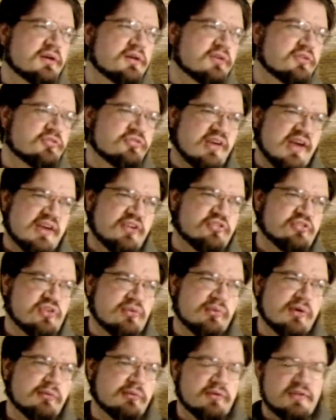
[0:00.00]
take
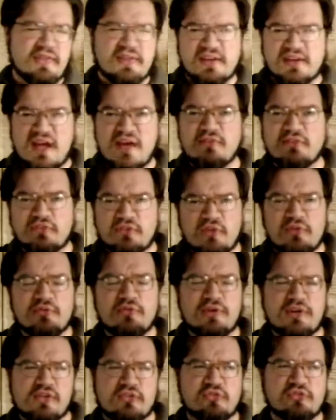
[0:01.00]
somewhere where they can have a
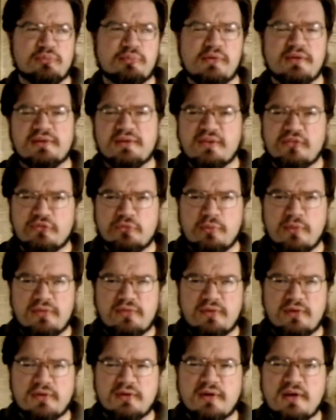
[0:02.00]
different experience with
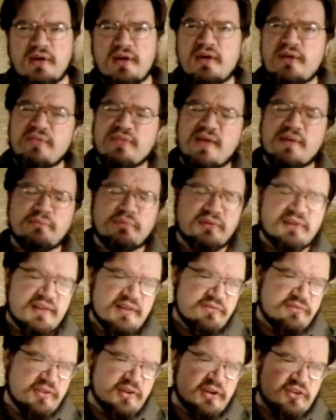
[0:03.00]
it. They
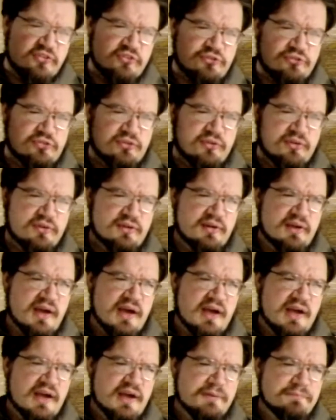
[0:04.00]
believe that it's
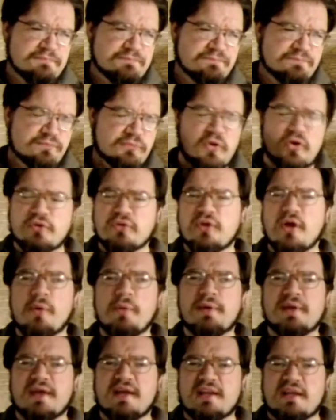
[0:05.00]
uh, not
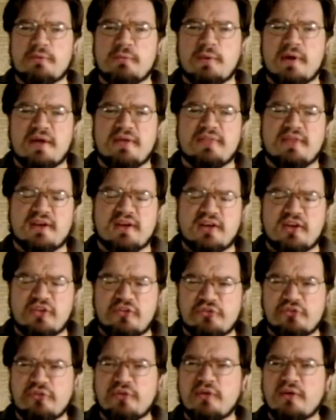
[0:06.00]
going anywhere, that it
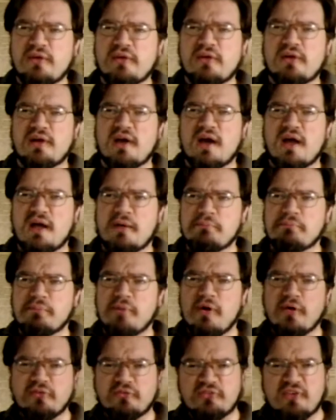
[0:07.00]
is uh,
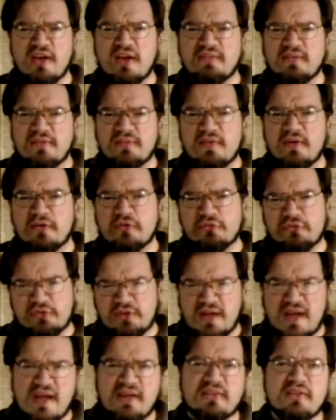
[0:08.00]
bogged down, that there is an
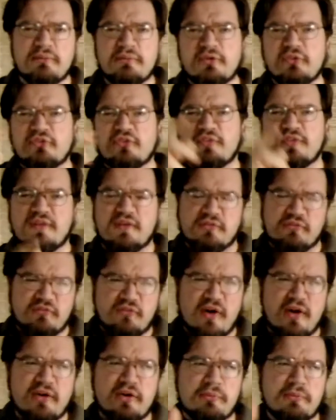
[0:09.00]
element to the
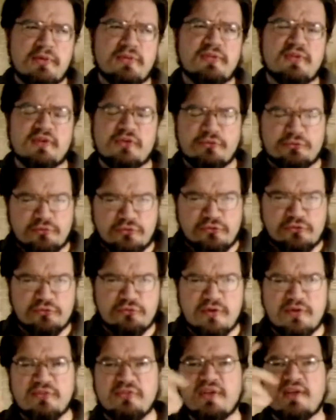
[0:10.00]
environment that is
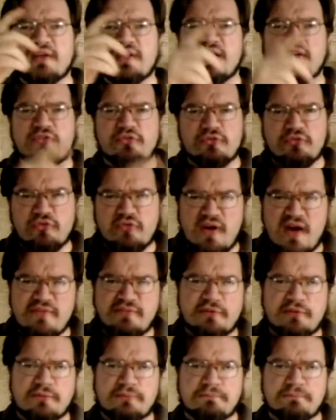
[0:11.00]
restricting its travel